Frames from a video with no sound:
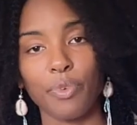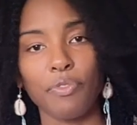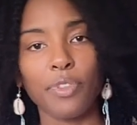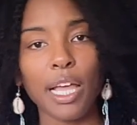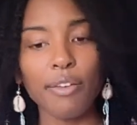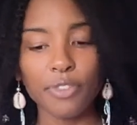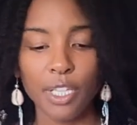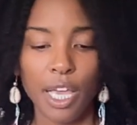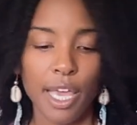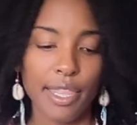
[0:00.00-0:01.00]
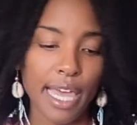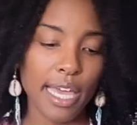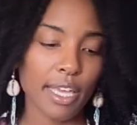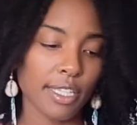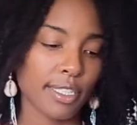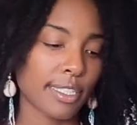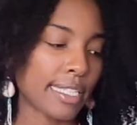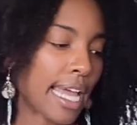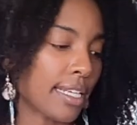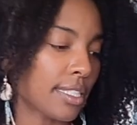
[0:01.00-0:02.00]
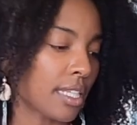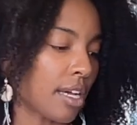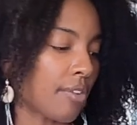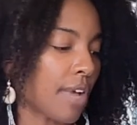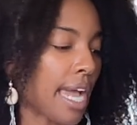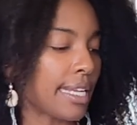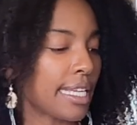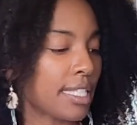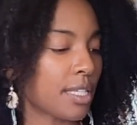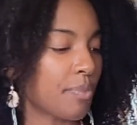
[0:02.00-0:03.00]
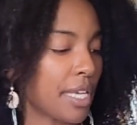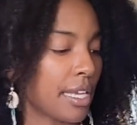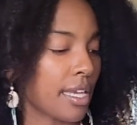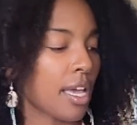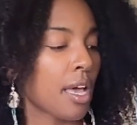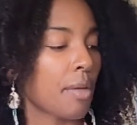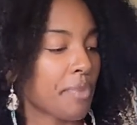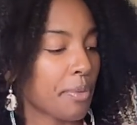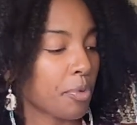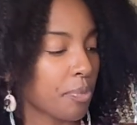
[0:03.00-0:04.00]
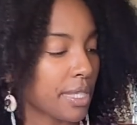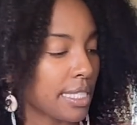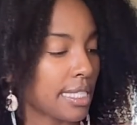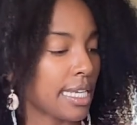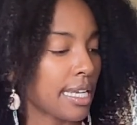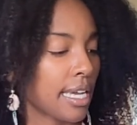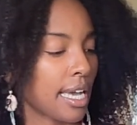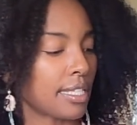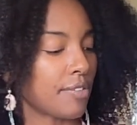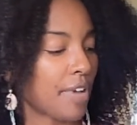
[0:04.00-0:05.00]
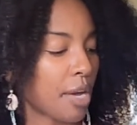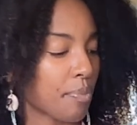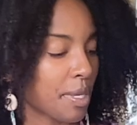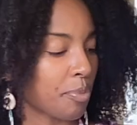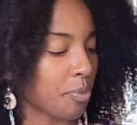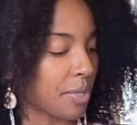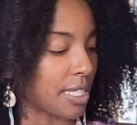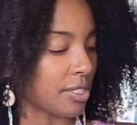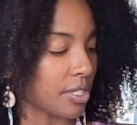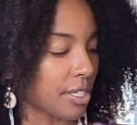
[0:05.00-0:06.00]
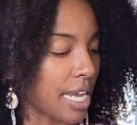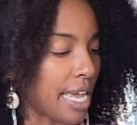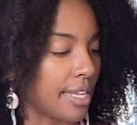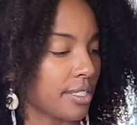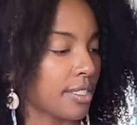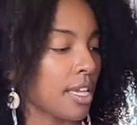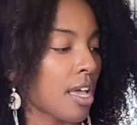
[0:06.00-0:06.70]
We've left that status of, I need to be people-pleasing, a devout people-pleaser, and